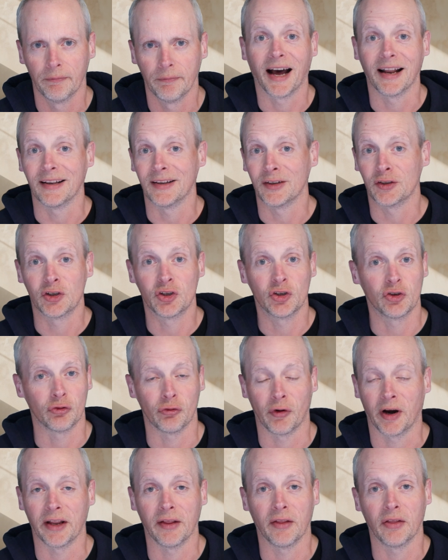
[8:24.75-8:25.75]
and
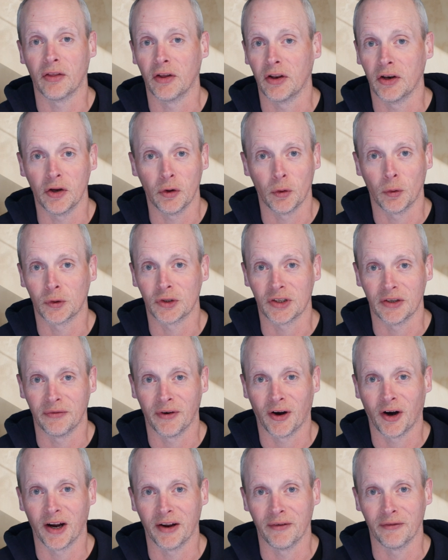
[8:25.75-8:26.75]
strengthen your
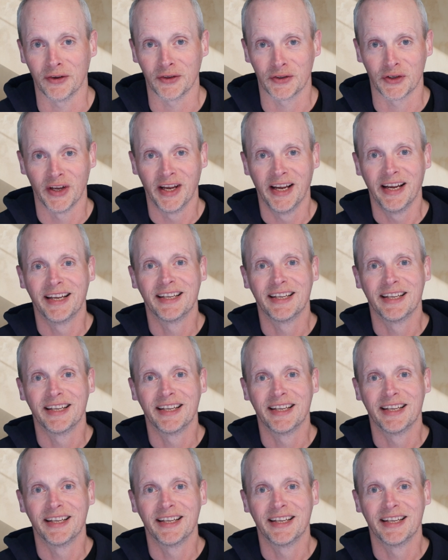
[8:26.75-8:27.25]
survivors.